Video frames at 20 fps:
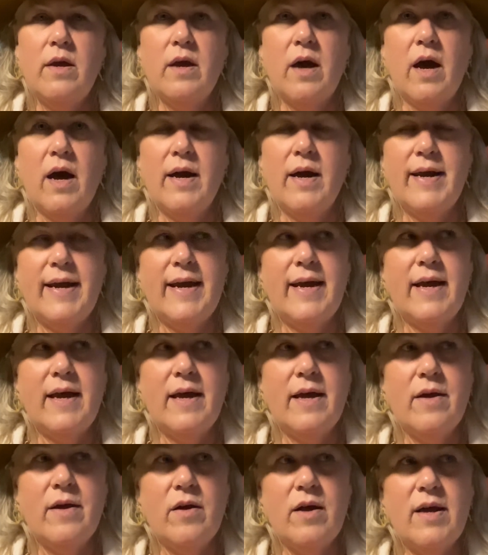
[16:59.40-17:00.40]
I
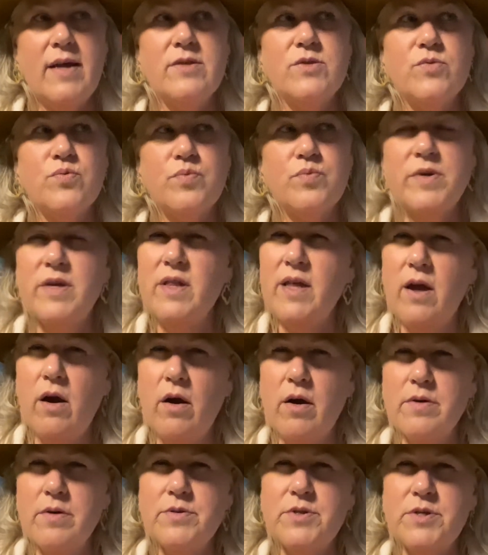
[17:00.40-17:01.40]
it's really
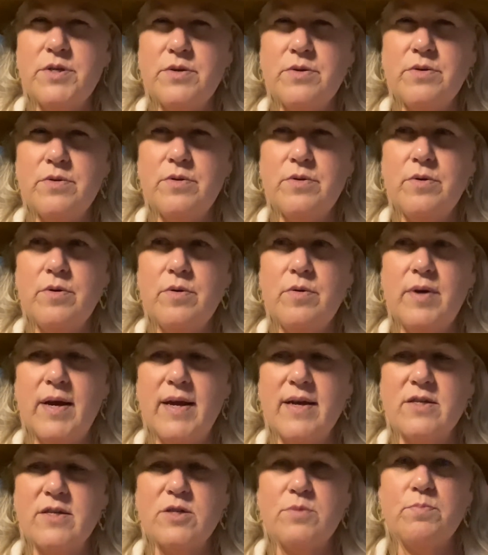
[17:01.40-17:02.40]
hard to
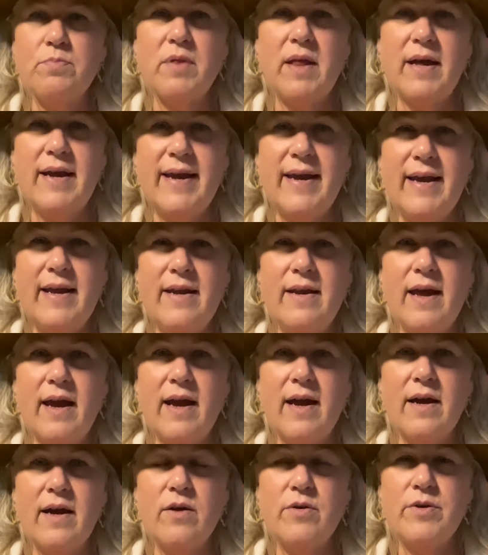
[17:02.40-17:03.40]
explain
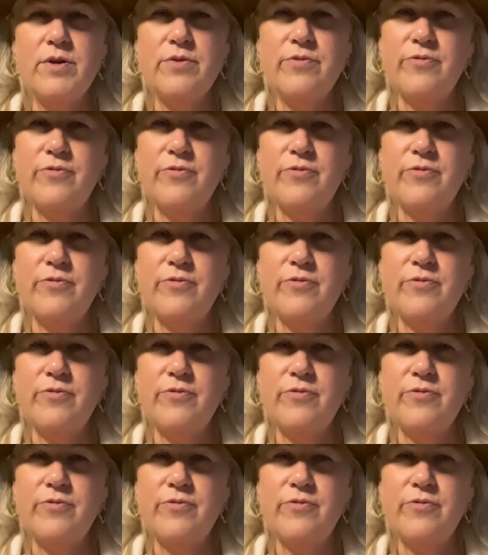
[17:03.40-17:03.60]
how you